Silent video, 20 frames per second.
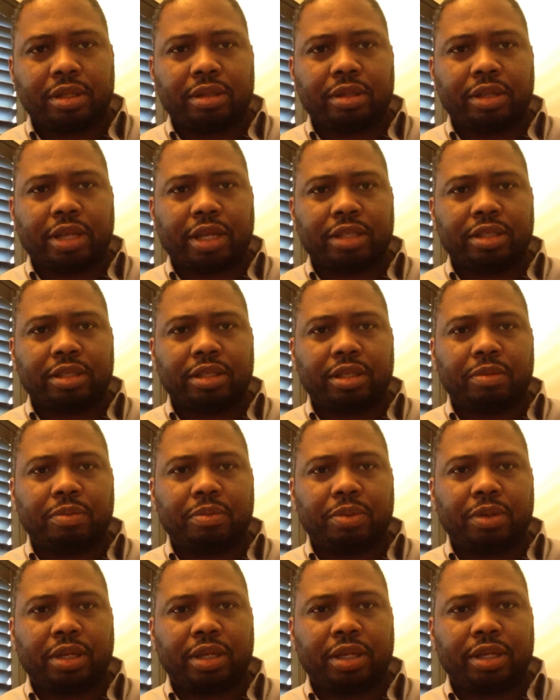that took
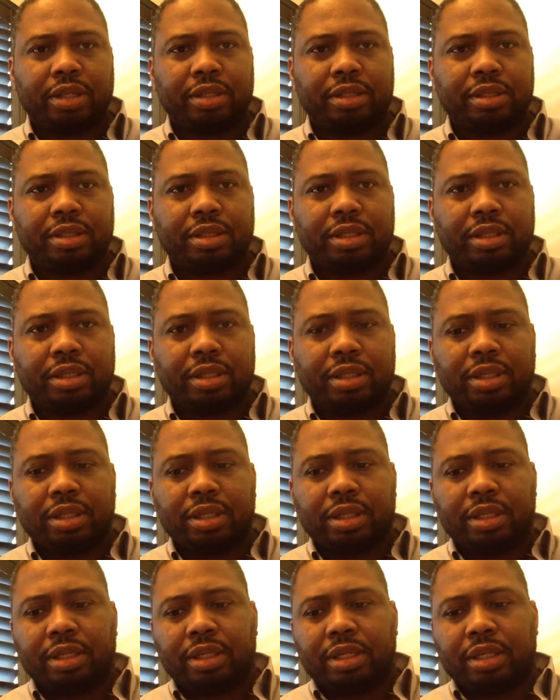place.
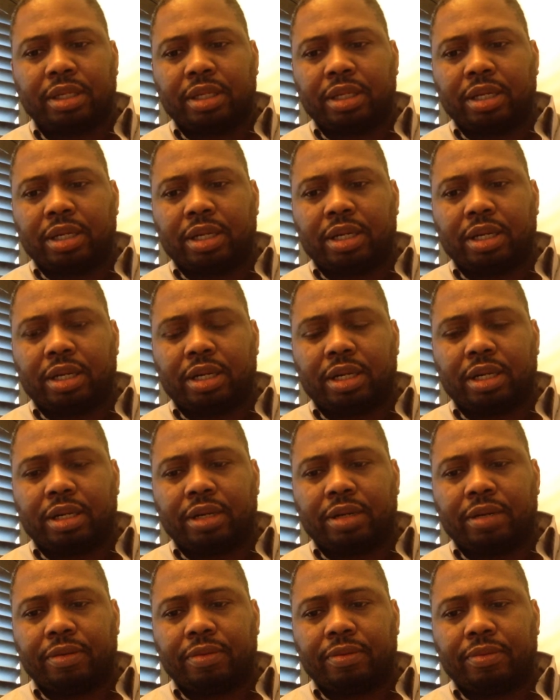
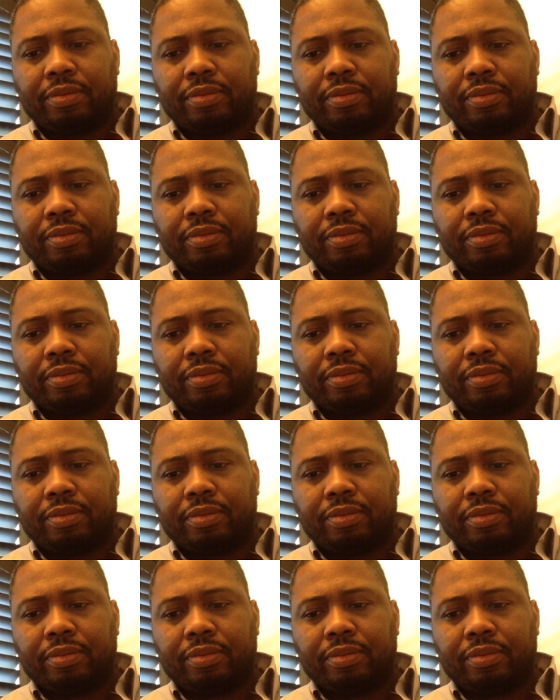Um,